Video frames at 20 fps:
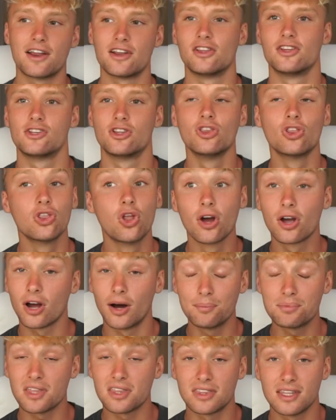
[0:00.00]
look
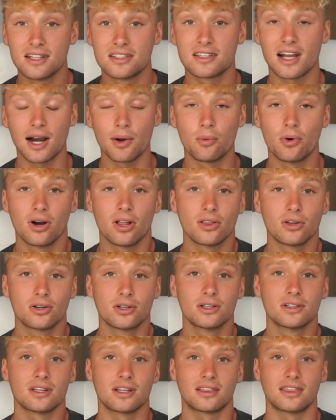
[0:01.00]
up the things that I want to
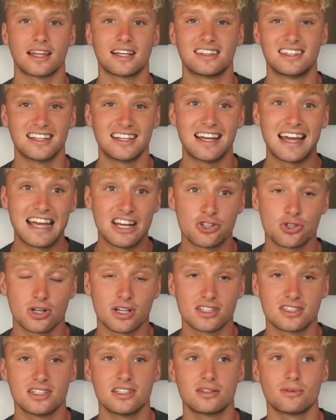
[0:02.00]
learn, the
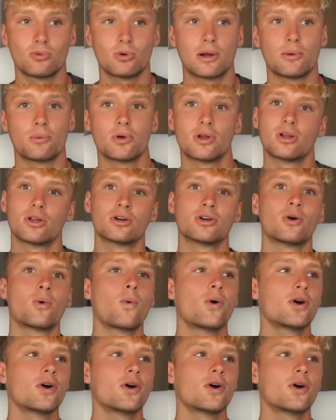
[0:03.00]
intricacies of what I want to learn, or